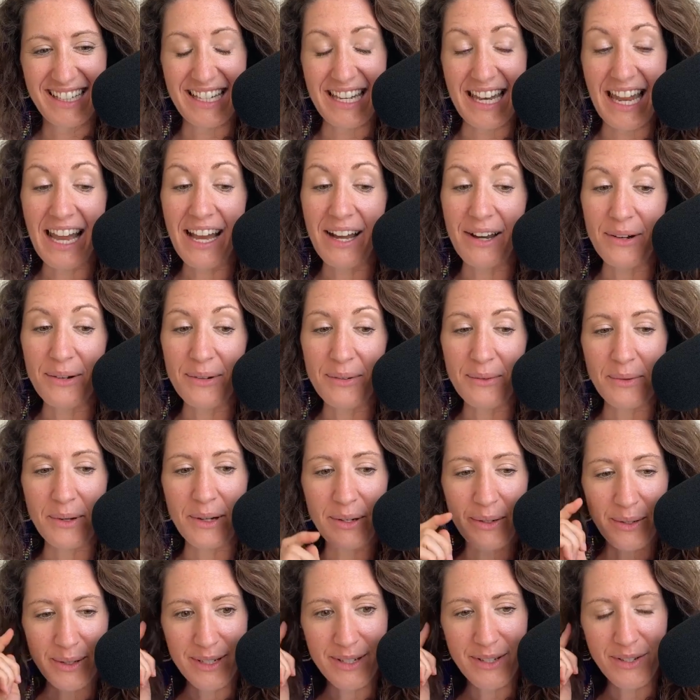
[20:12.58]
Now
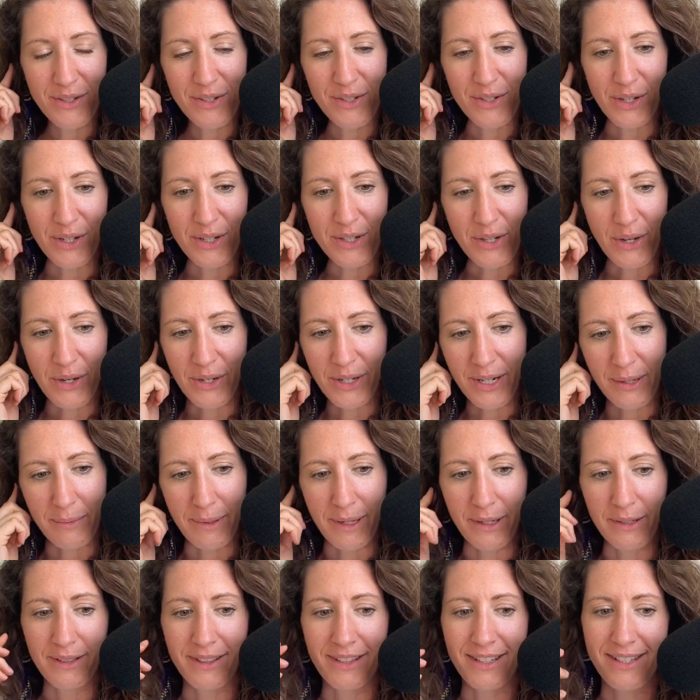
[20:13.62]
we're going to start talking
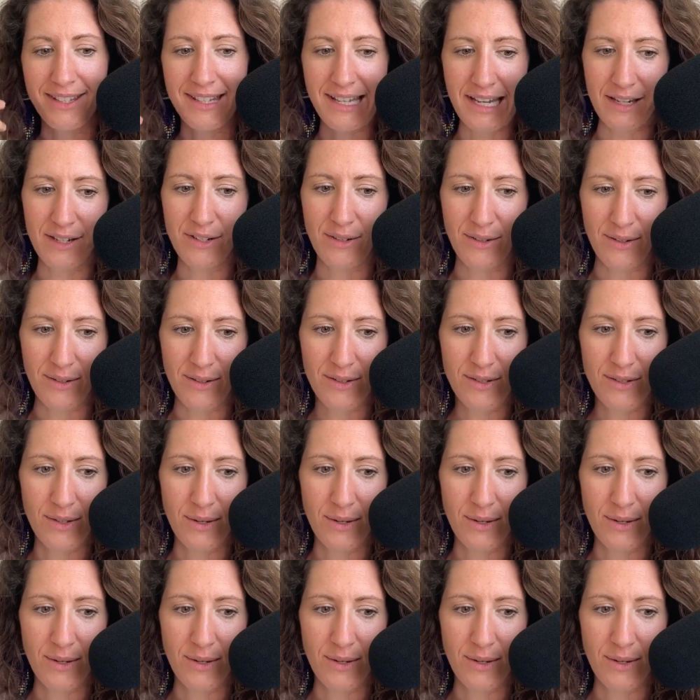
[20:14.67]
about the centers.